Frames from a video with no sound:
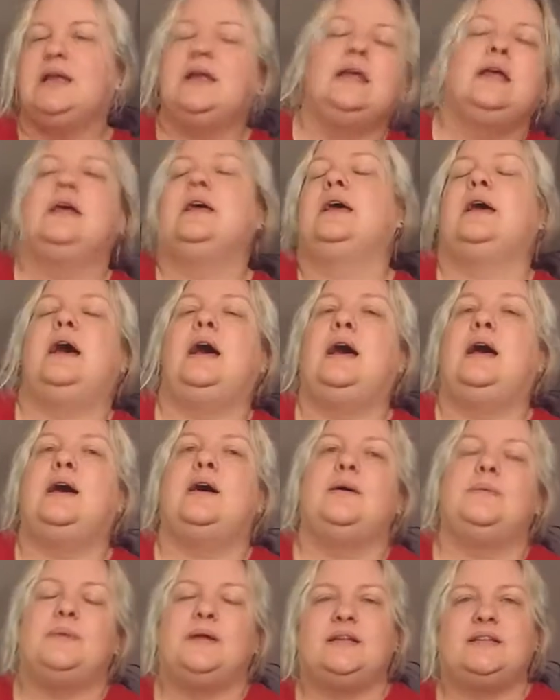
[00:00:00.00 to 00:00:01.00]
And
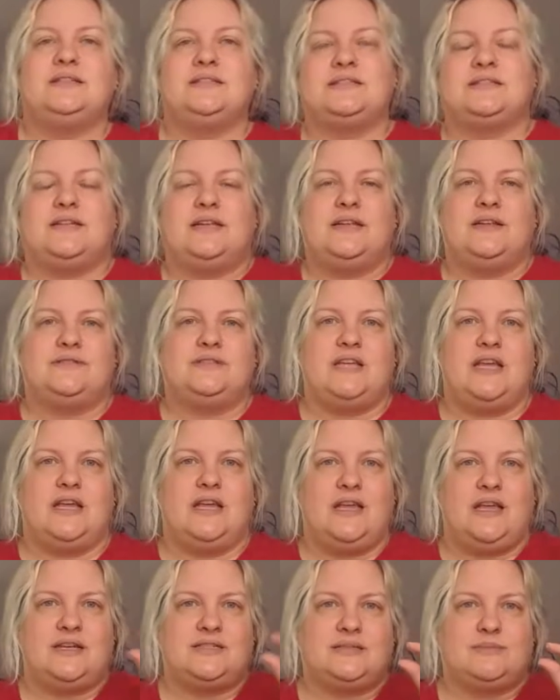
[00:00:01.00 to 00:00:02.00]
instead of taking a
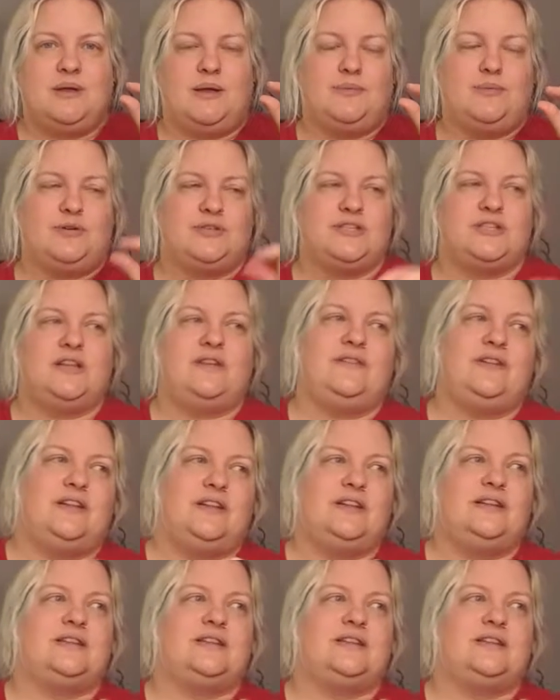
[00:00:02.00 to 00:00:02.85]
small portion of it at a time,